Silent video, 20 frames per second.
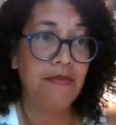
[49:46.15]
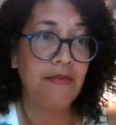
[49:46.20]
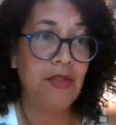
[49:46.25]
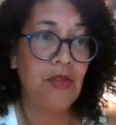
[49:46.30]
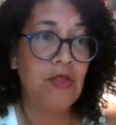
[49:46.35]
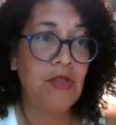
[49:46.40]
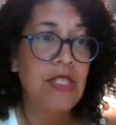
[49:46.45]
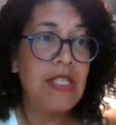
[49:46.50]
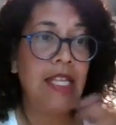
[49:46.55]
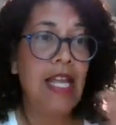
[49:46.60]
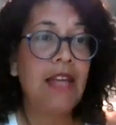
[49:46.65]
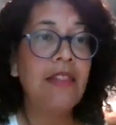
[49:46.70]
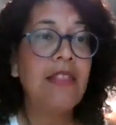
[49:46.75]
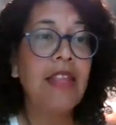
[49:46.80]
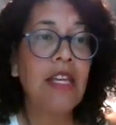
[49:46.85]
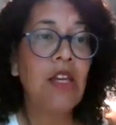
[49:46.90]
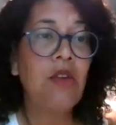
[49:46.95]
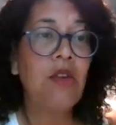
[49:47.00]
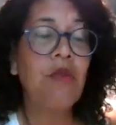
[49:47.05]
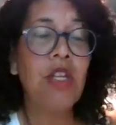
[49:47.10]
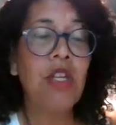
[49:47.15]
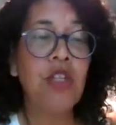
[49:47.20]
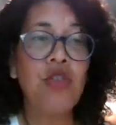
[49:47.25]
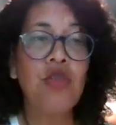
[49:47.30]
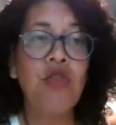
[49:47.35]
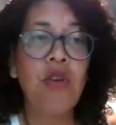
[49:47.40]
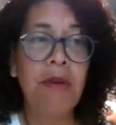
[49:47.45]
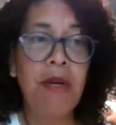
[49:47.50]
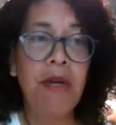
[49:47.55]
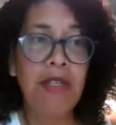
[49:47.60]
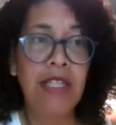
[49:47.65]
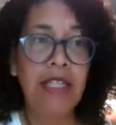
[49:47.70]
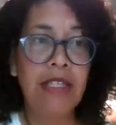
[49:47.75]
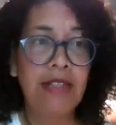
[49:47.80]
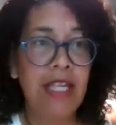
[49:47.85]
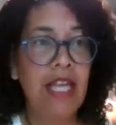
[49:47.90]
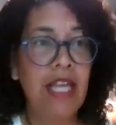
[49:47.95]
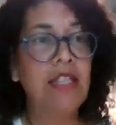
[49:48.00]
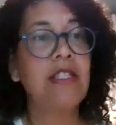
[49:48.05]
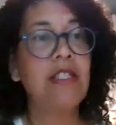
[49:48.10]
There's nothing you can do about it.
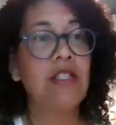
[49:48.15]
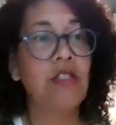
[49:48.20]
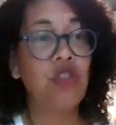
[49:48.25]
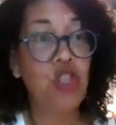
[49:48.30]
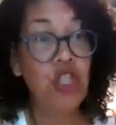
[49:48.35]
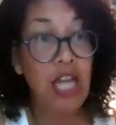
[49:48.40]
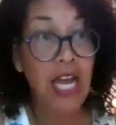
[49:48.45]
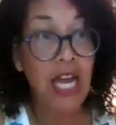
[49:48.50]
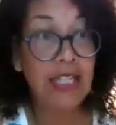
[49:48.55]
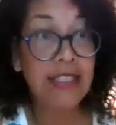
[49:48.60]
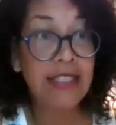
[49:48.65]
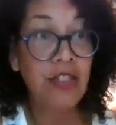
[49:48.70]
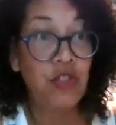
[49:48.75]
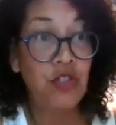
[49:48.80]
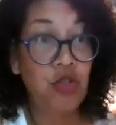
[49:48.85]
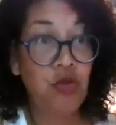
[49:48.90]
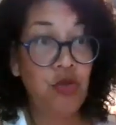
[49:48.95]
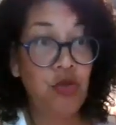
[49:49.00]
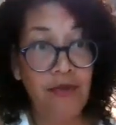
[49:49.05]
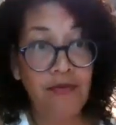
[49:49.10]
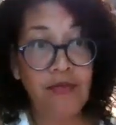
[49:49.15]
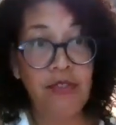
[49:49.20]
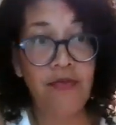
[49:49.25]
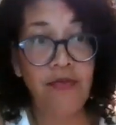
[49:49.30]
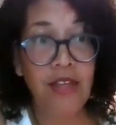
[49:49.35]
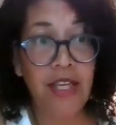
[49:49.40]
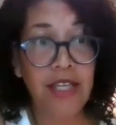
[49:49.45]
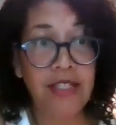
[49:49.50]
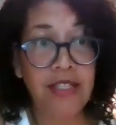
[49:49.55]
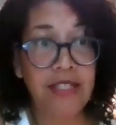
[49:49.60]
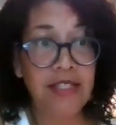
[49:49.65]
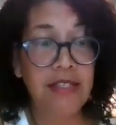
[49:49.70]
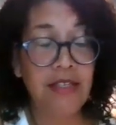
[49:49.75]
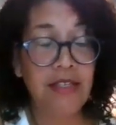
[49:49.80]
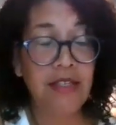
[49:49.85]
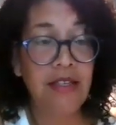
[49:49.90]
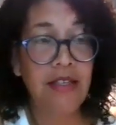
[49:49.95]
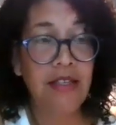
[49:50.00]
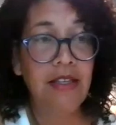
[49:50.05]
That's a challenge you have to face.